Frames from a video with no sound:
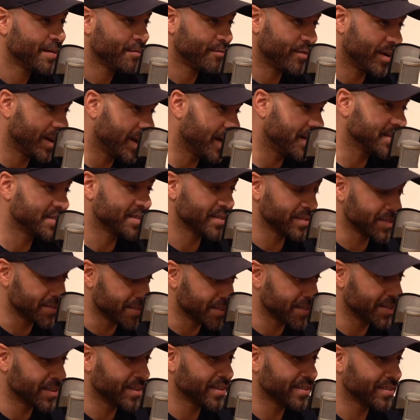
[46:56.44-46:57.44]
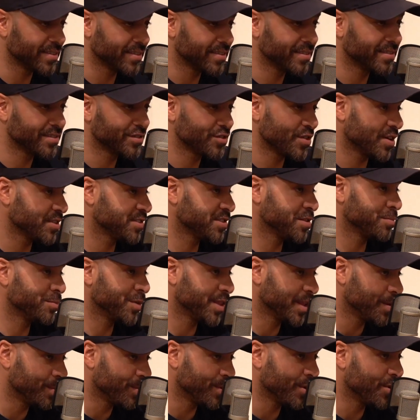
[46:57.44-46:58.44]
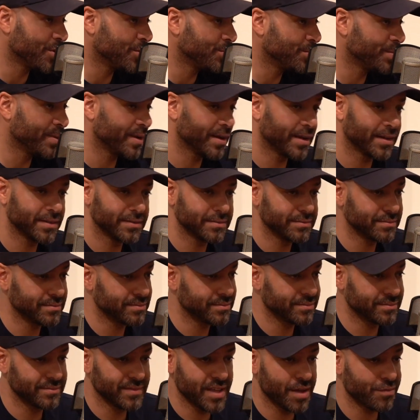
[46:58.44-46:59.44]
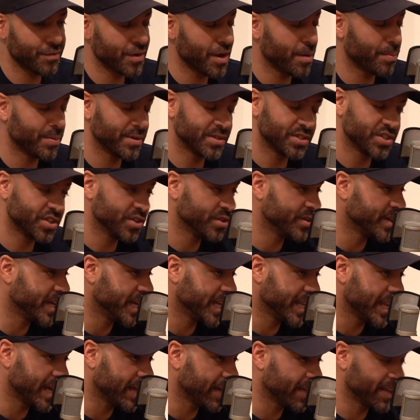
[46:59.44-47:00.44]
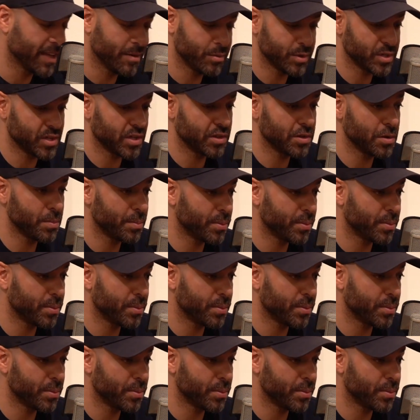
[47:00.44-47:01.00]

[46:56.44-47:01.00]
reluctance to trust them with the ball, but every opportunity there, he was on the